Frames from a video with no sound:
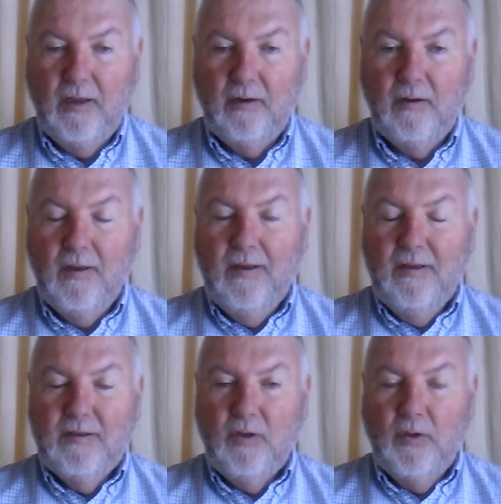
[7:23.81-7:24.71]
And
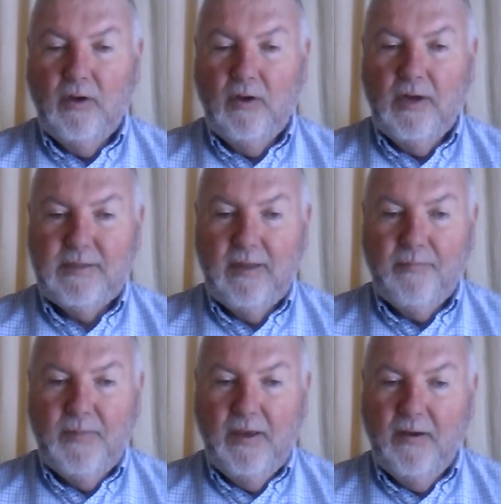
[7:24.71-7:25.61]
so the
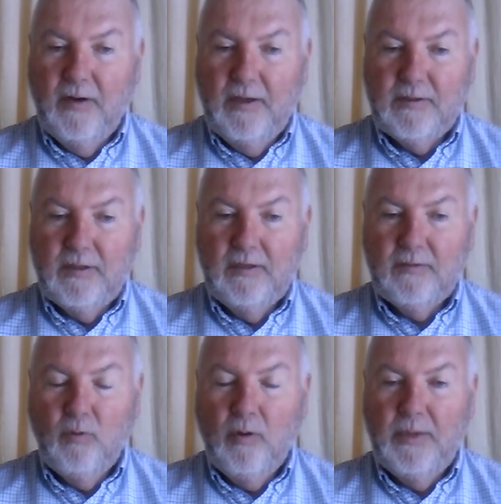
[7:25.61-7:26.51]
concept there is these
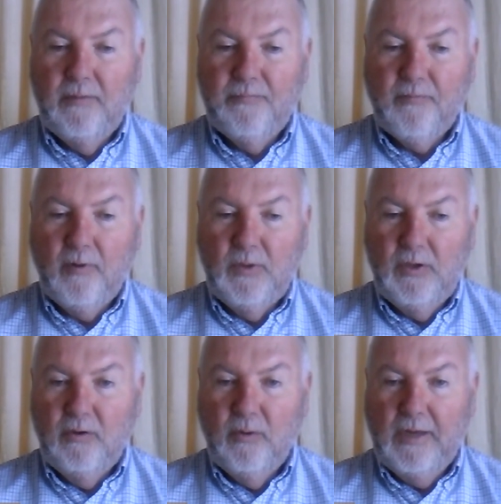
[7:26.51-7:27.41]
women from
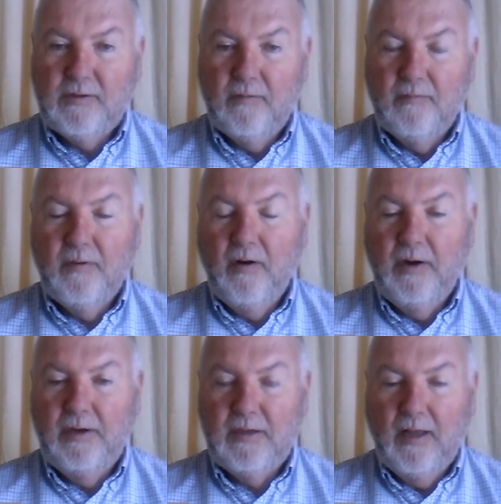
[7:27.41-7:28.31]
the U.S. are
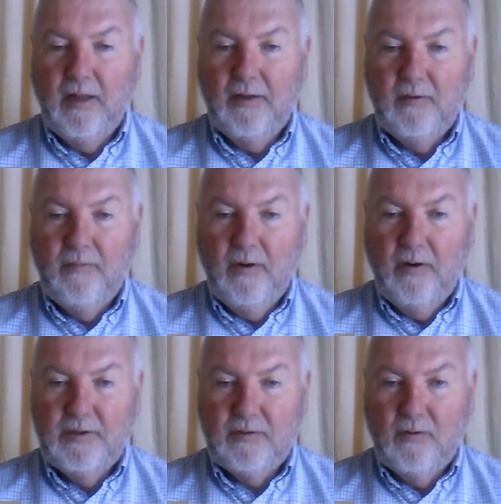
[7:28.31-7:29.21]
very talented,
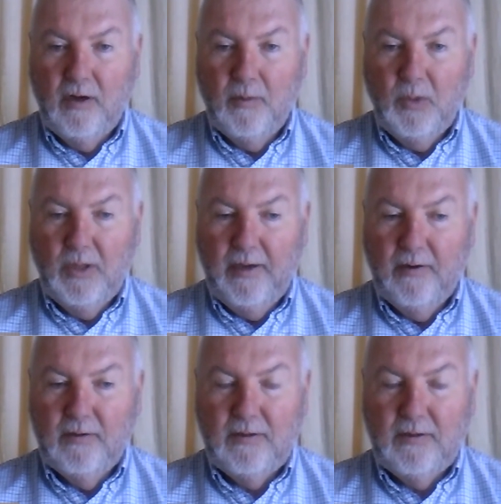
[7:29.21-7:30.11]
very strong
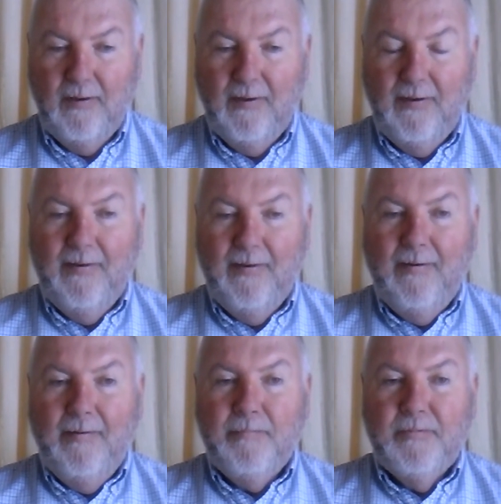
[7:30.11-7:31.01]
players.
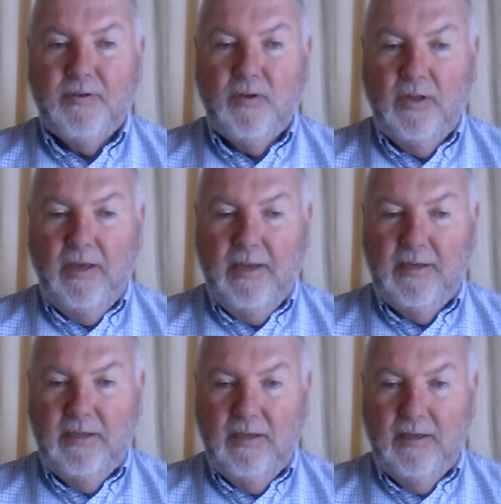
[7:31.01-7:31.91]
So the
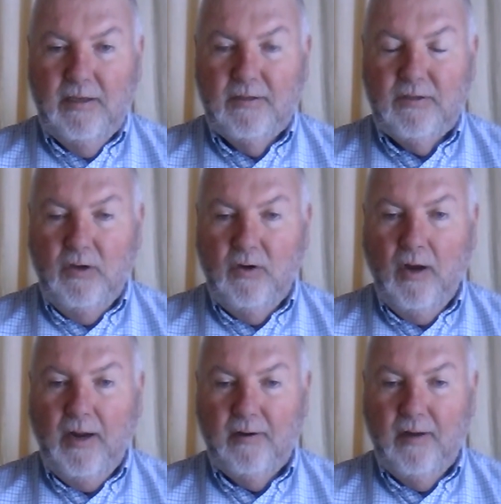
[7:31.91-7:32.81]
idea is to
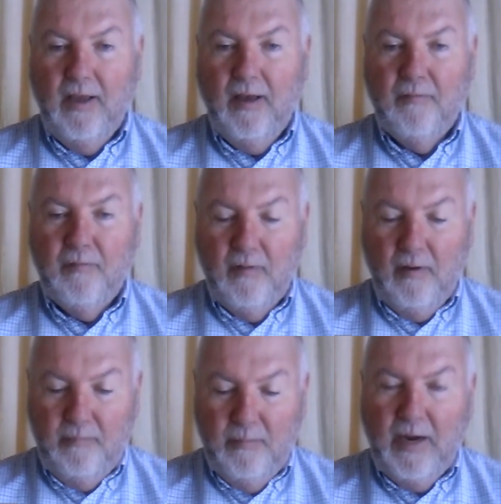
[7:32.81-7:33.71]
not have
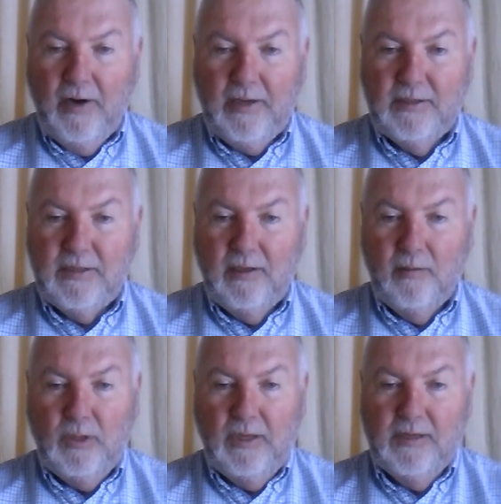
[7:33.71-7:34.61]
an American
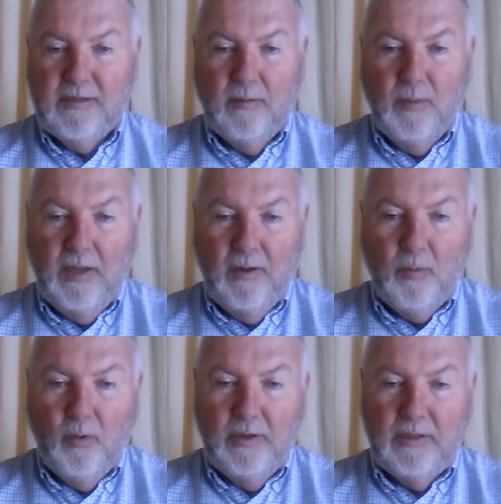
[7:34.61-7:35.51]
team against the
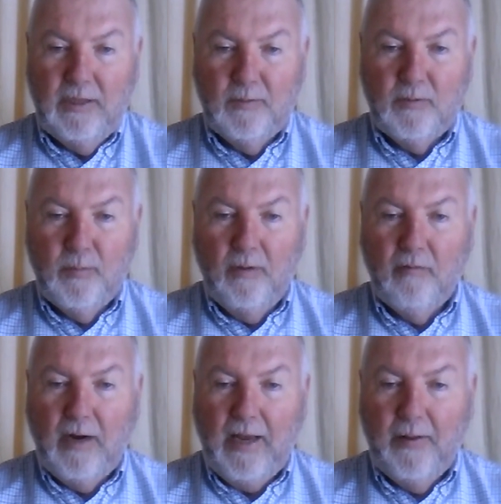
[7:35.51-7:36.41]
Manipuri teams, but
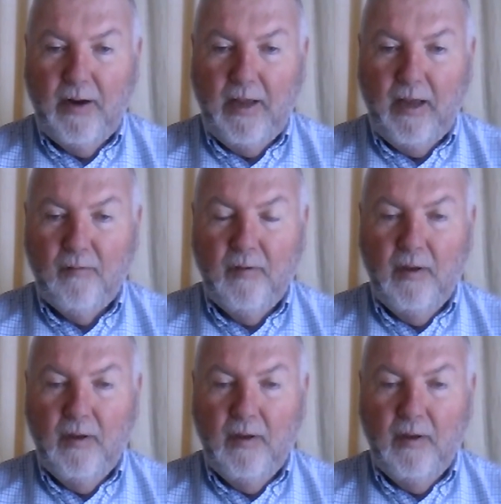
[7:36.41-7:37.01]
rather have